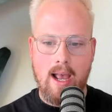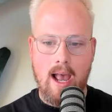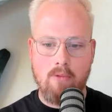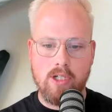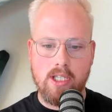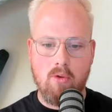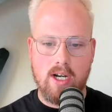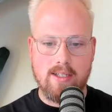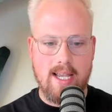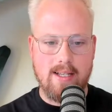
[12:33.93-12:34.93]
really
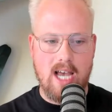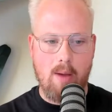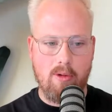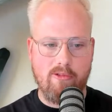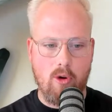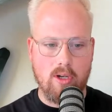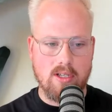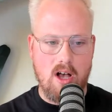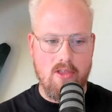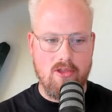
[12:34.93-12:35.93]
want to take time to
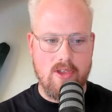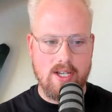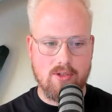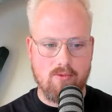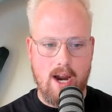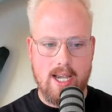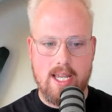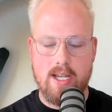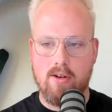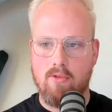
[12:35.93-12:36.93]
focus on this right
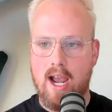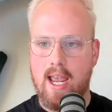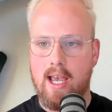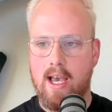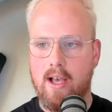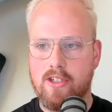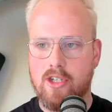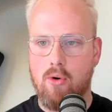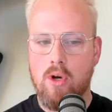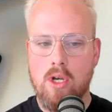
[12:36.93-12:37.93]
here, right?
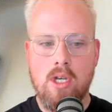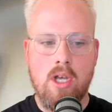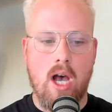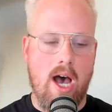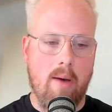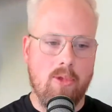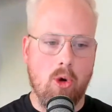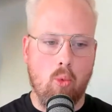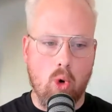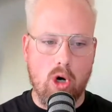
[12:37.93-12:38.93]

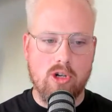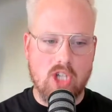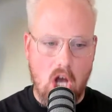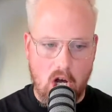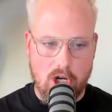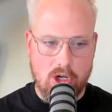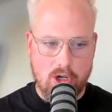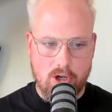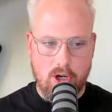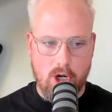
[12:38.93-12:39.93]
The words
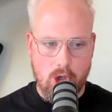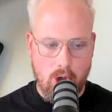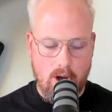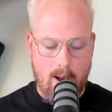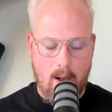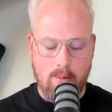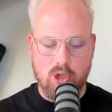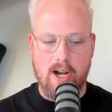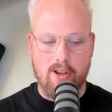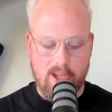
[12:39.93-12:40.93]
under you, I'm
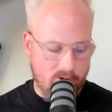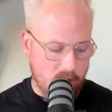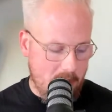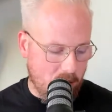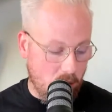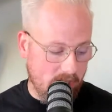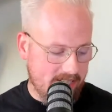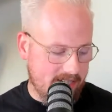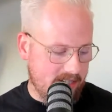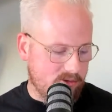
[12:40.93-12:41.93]
trying to think for the people who
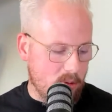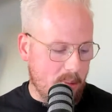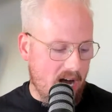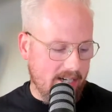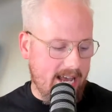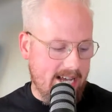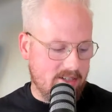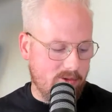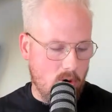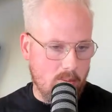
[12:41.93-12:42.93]
listen to this from a
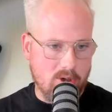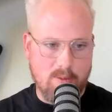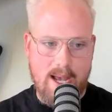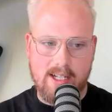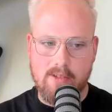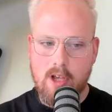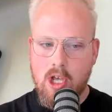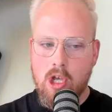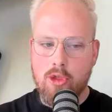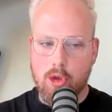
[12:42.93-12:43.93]
podcast form perspective,
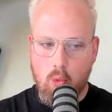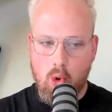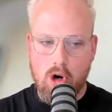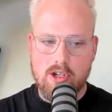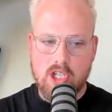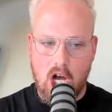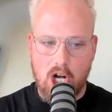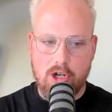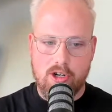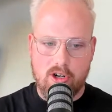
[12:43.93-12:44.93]
the words
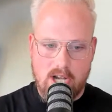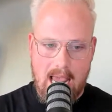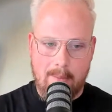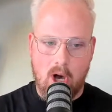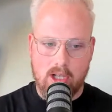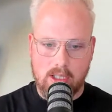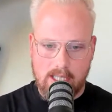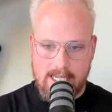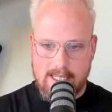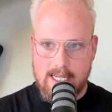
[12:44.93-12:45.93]
under your name on the
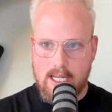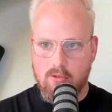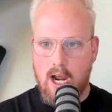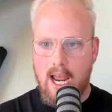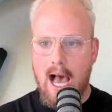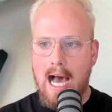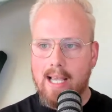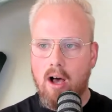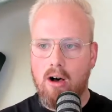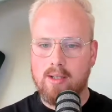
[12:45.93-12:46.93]
LinkedIn, right? I
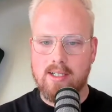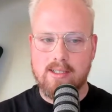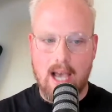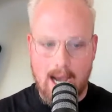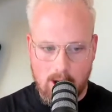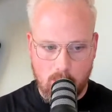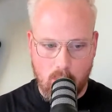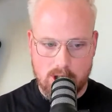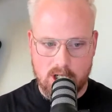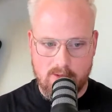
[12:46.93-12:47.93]
call it the title
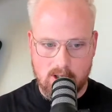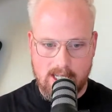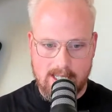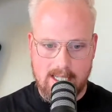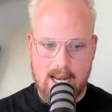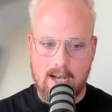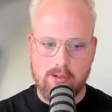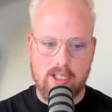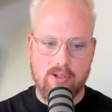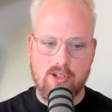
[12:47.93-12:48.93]
portion of your LinkedIn. I
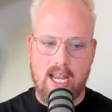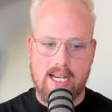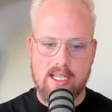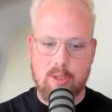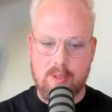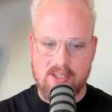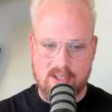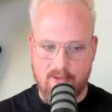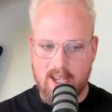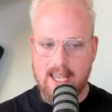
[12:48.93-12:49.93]
don't think there's any
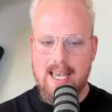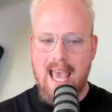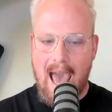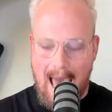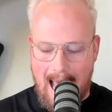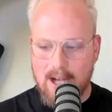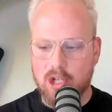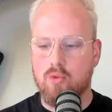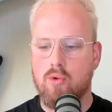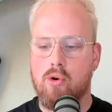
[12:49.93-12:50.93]
specific
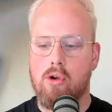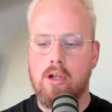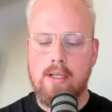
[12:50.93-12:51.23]
actual